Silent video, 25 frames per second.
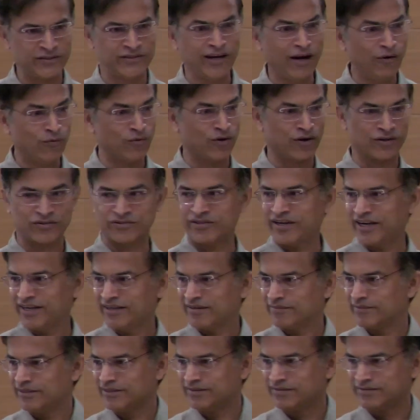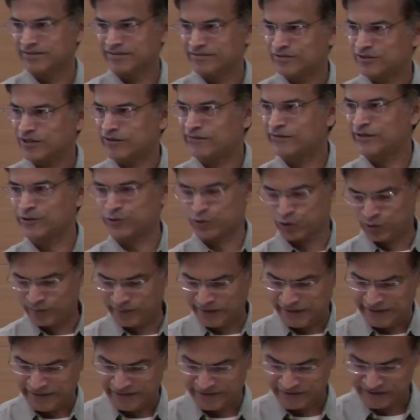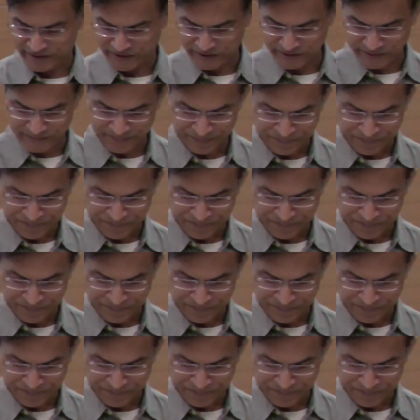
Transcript: Still works, right? It's after so many years.